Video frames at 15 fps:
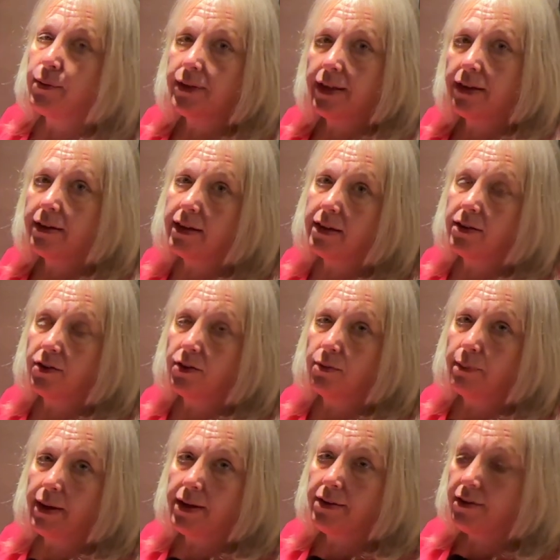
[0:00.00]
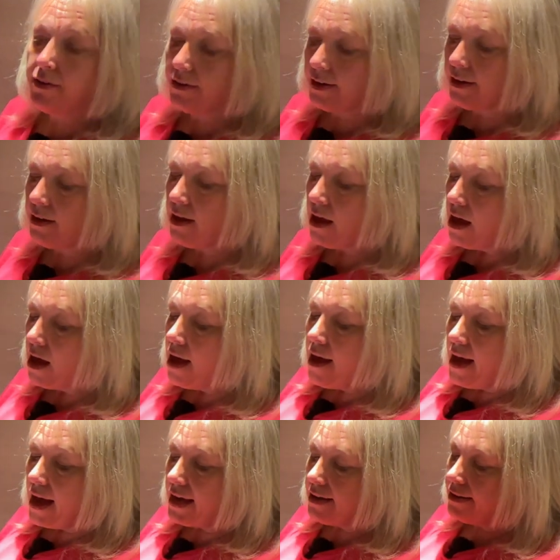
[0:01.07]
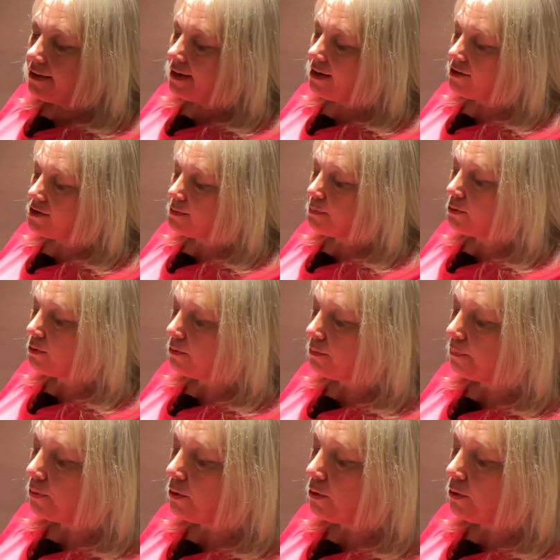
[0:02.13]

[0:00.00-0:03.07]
without getting your bed dirty. And here's a pool